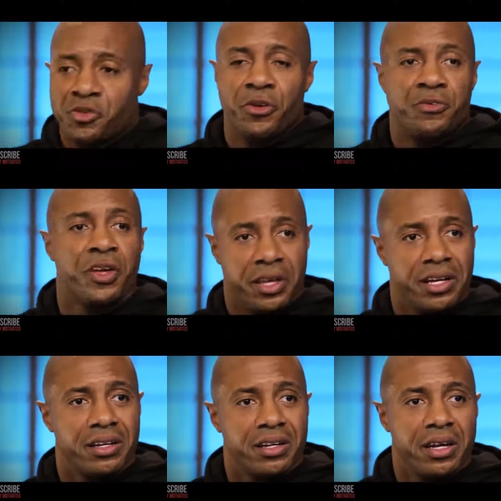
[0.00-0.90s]
it's
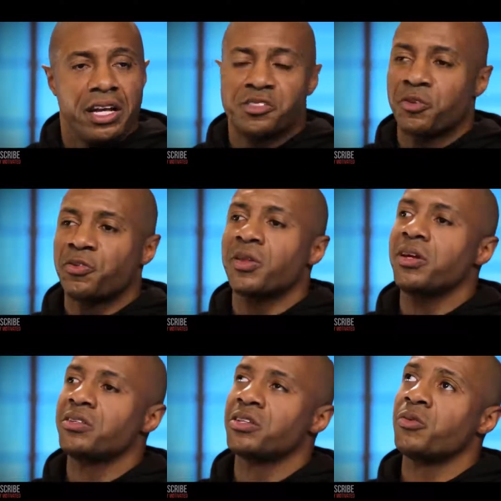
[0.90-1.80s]
fulfilling. It's
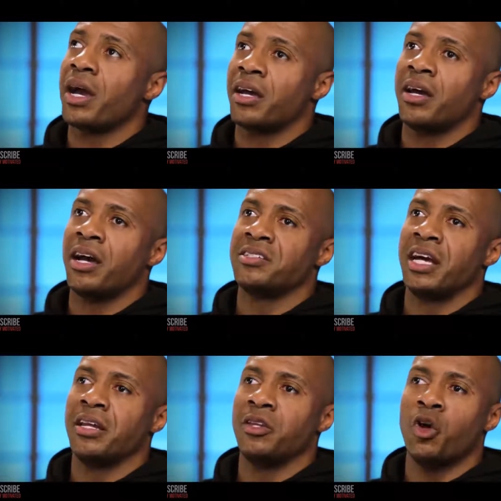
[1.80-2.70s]
fulfilling to recognize
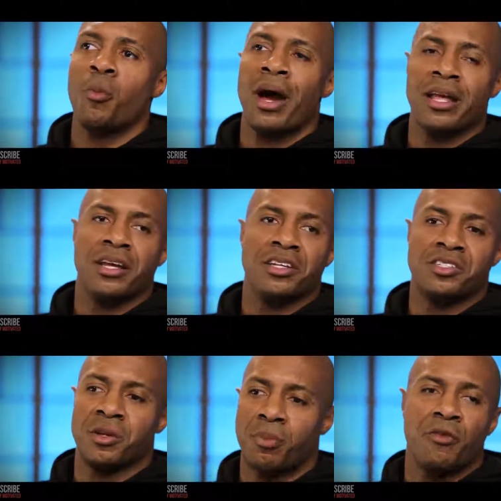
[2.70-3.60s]
that nobody
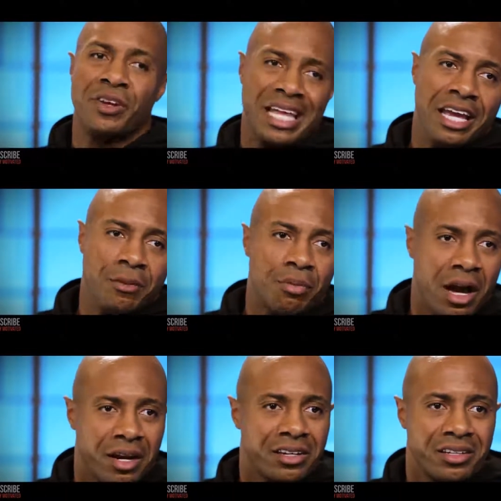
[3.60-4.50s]
is the perfect end
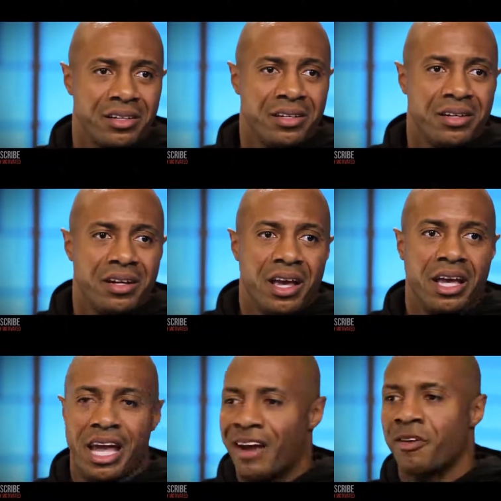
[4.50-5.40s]
product
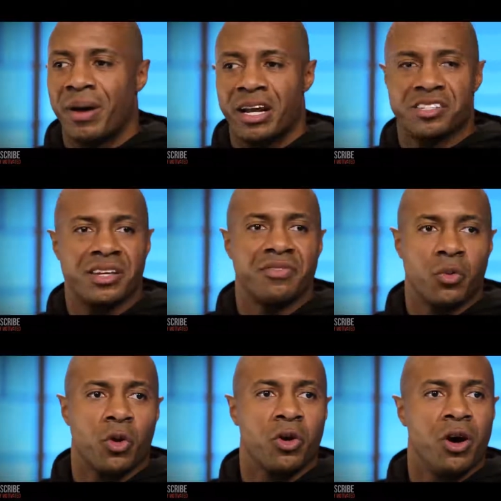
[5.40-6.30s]
and that everybody has stuff
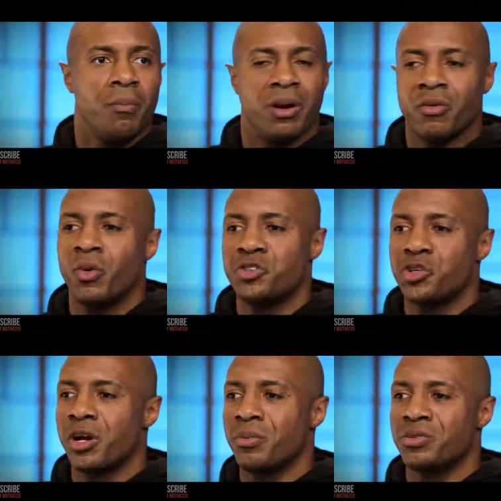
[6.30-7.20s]
to work on. But once
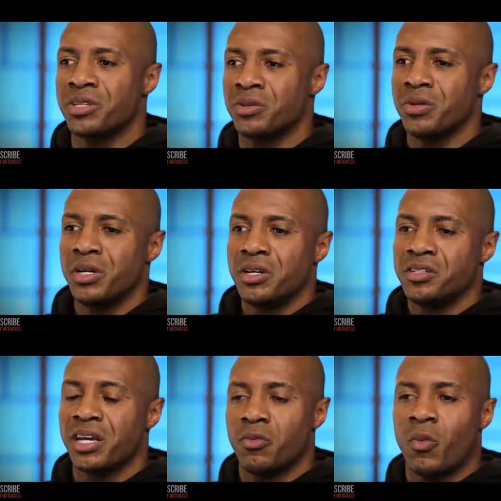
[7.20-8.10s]
you're able to
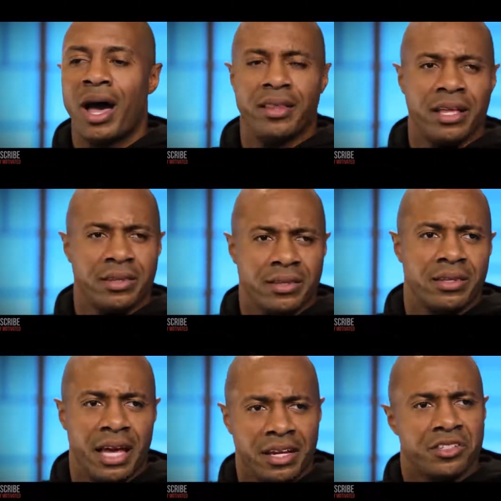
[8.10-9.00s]
say, wow,
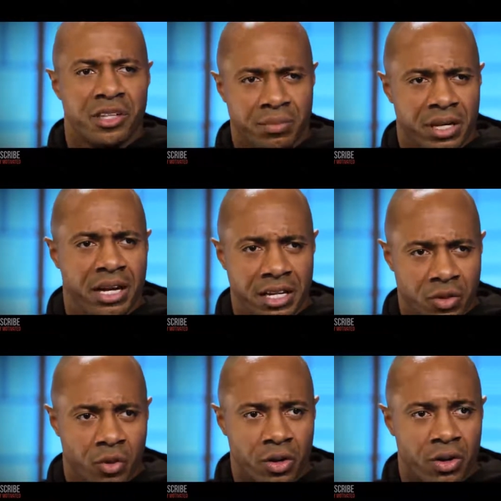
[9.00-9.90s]
that is something I need
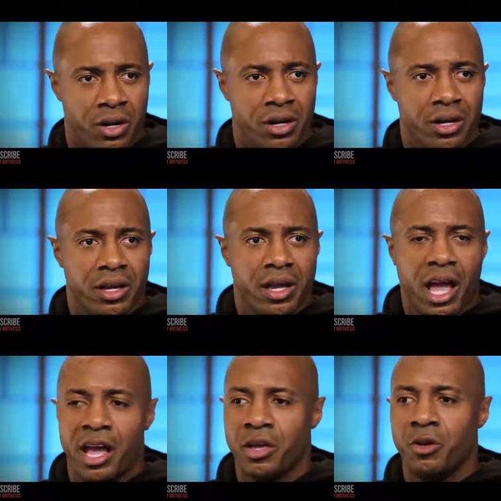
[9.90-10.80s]
to work on,
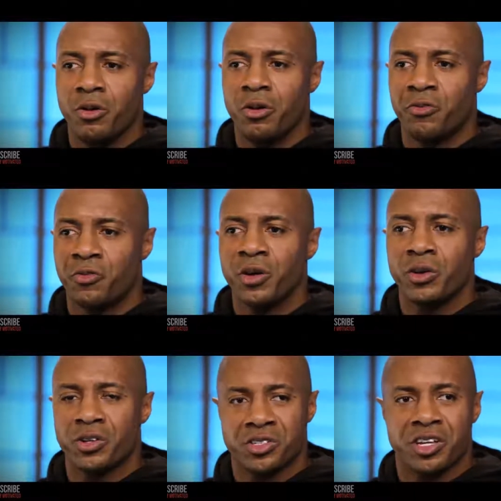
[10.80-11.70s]
and you feel
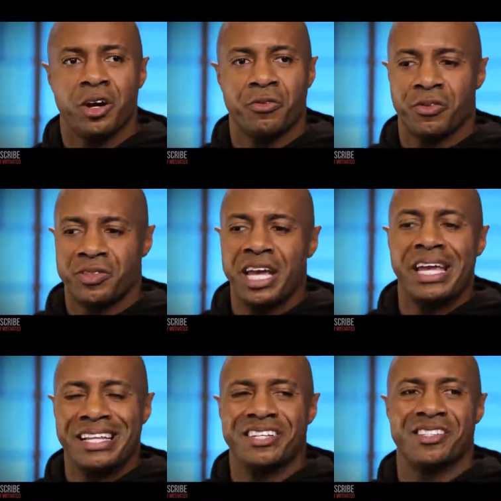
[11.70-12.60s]
yourself
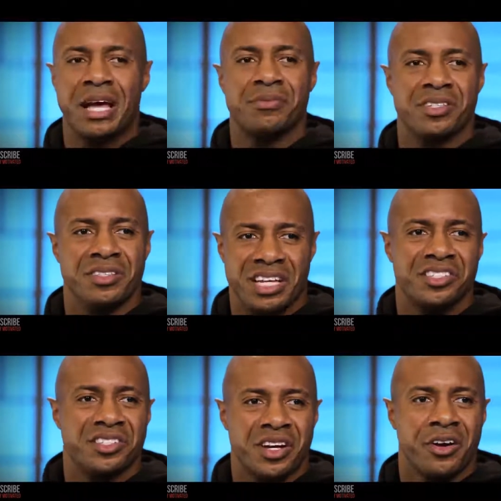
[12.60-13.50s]
taking the steps
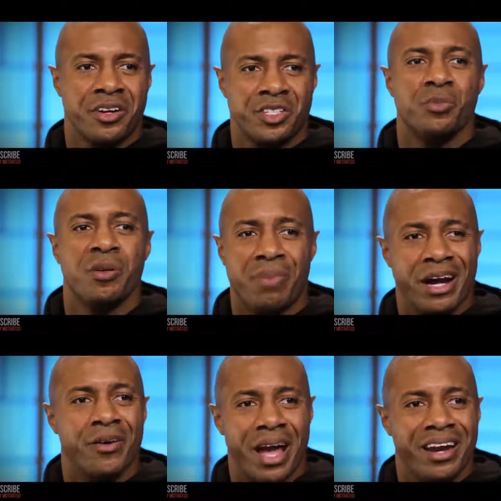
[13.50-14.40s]
necessary to be
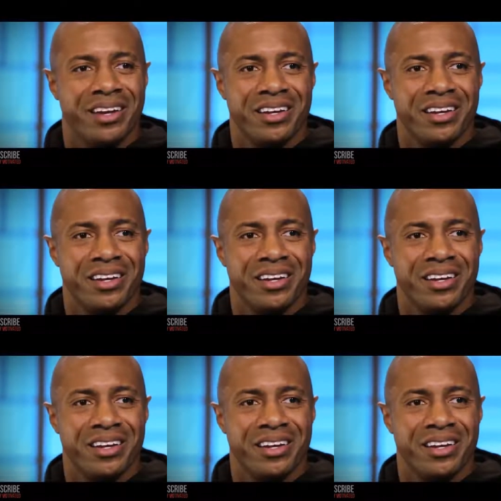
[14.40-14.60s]
better at